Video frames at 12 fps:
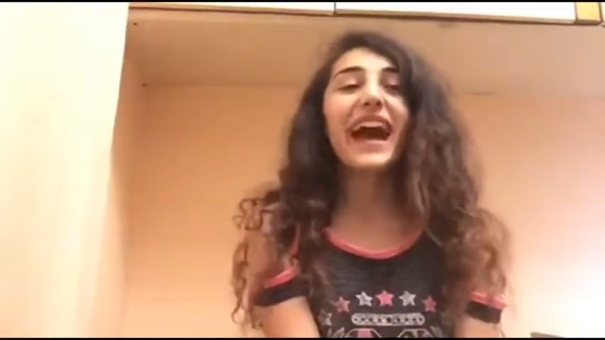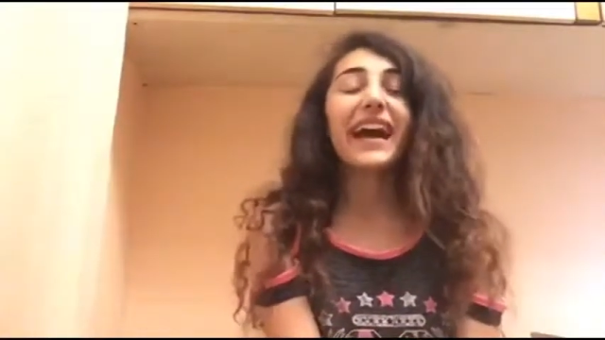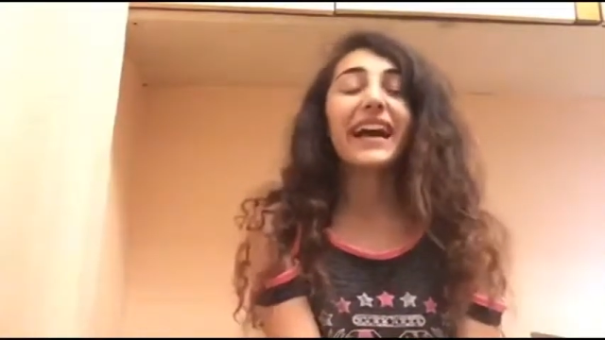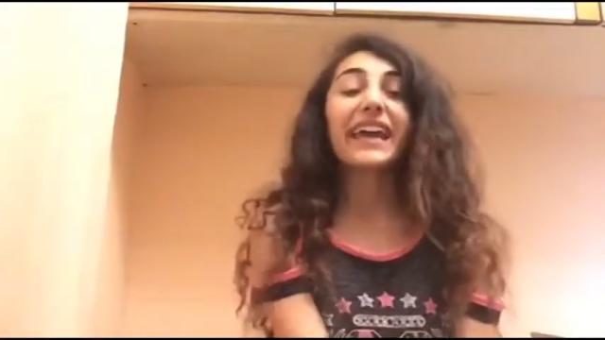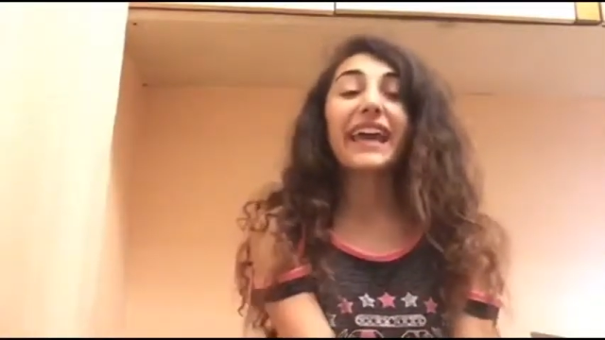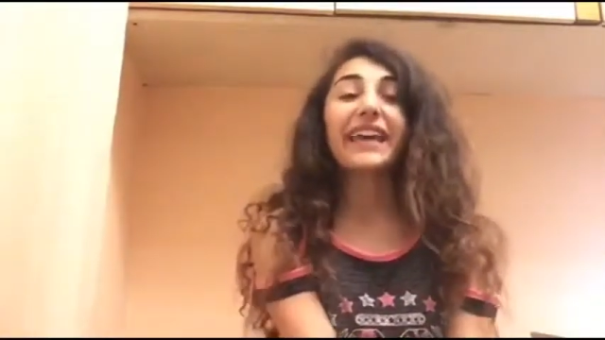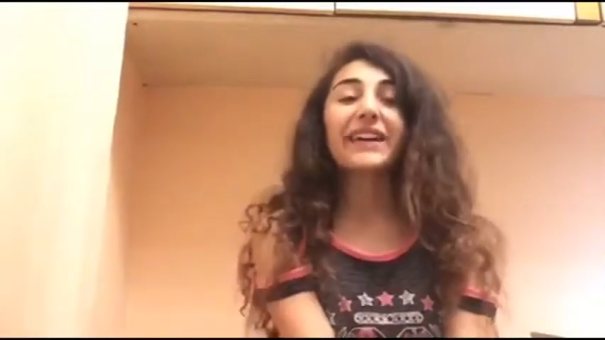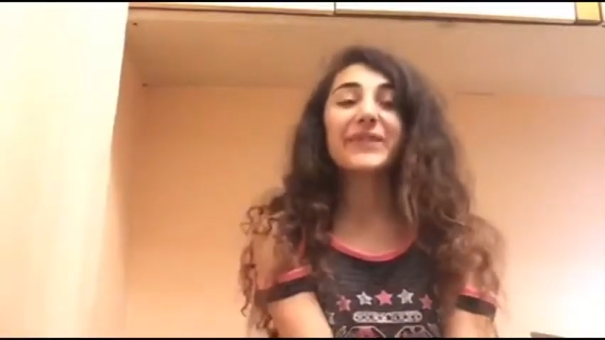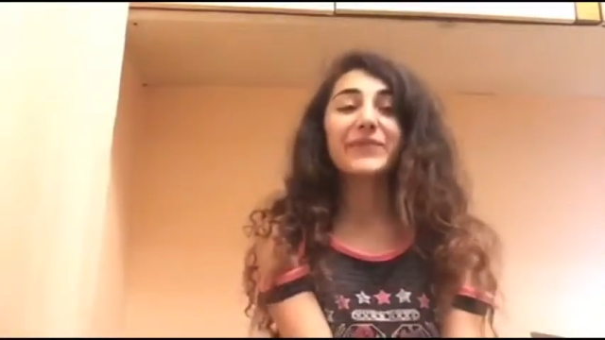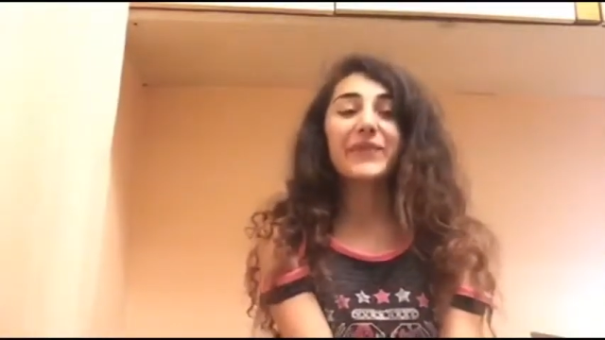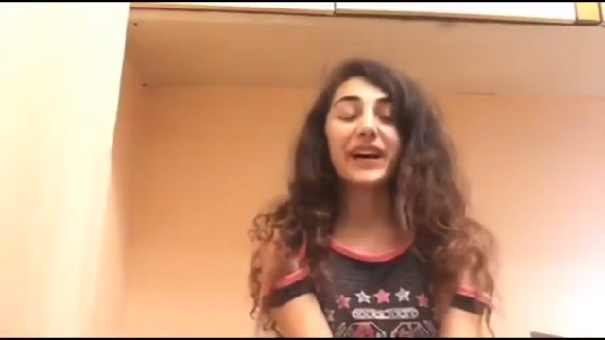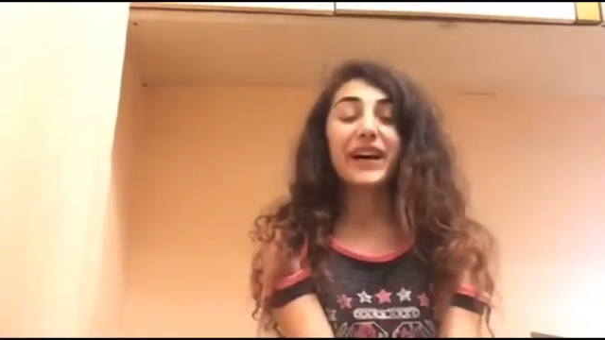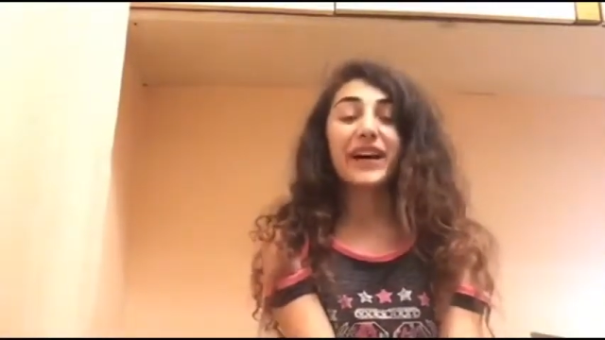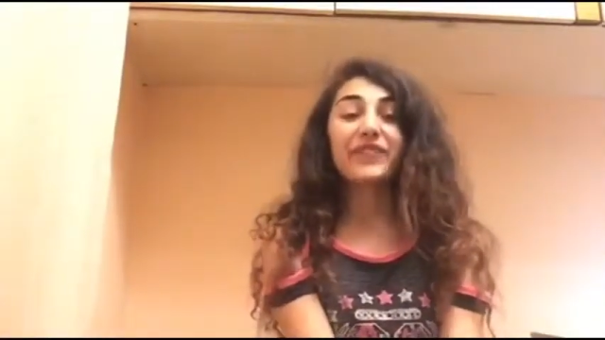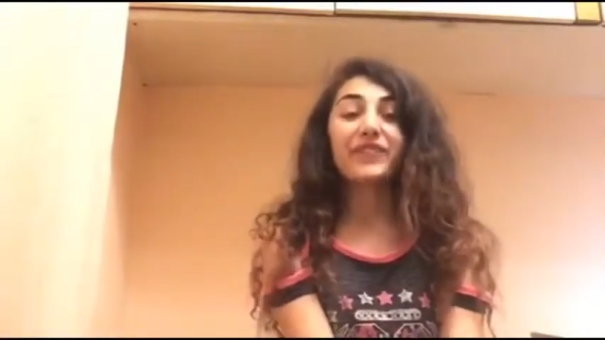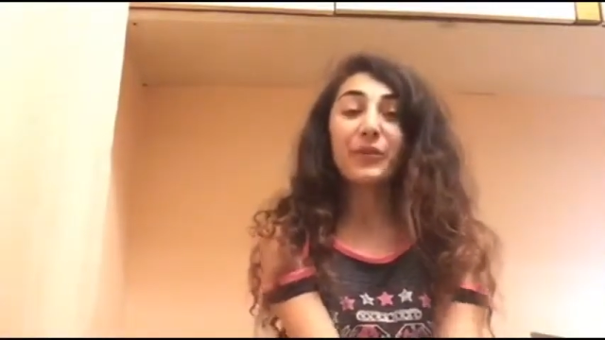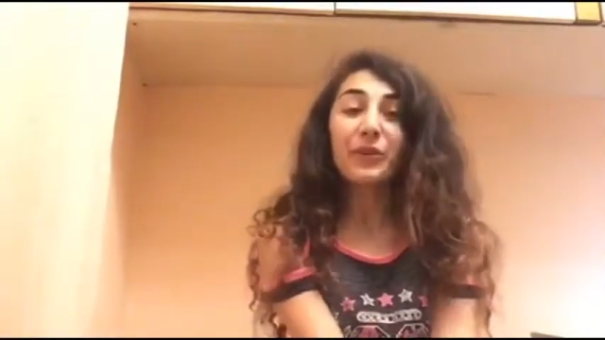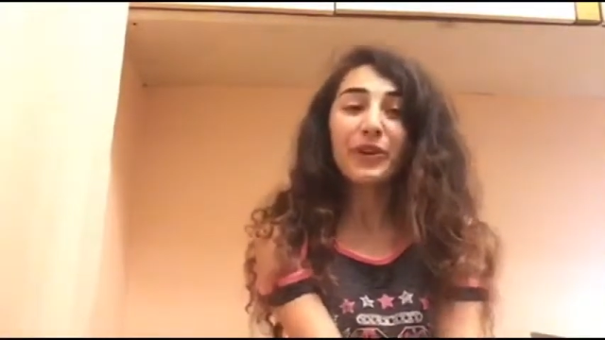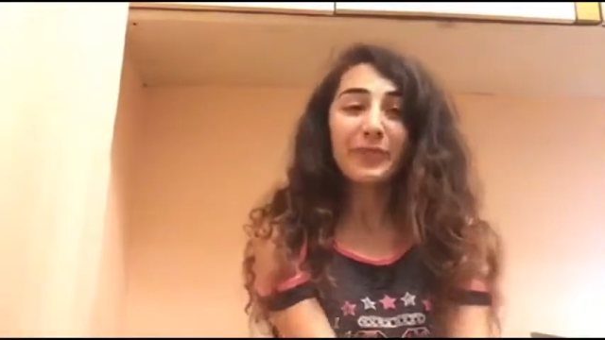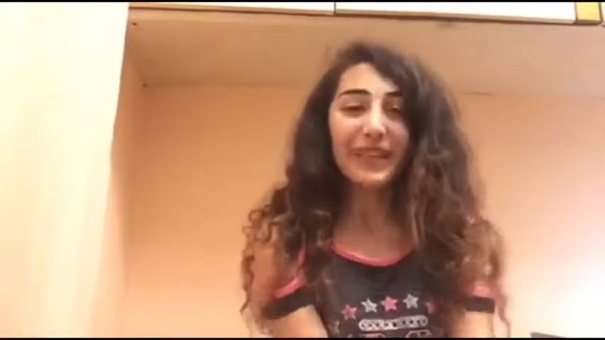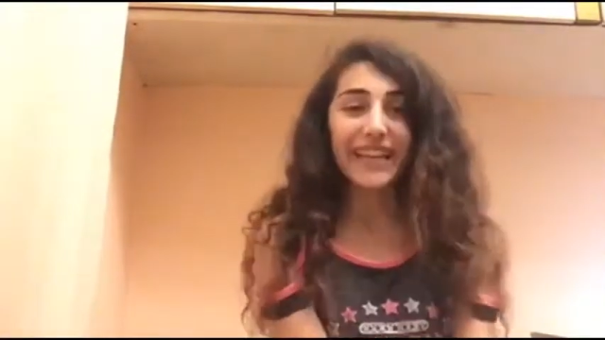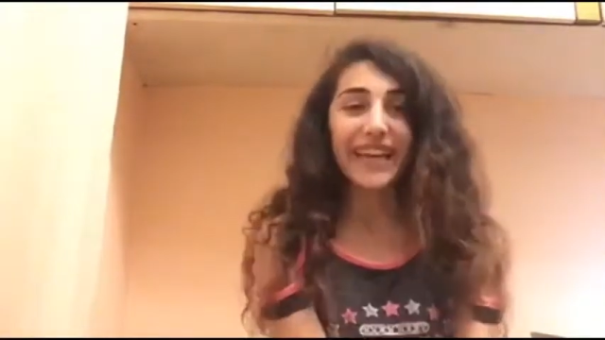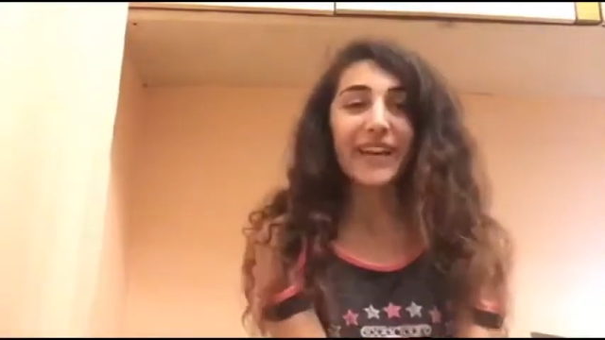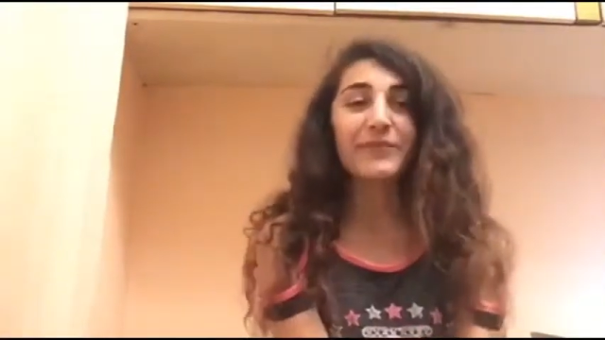I am from Armenia.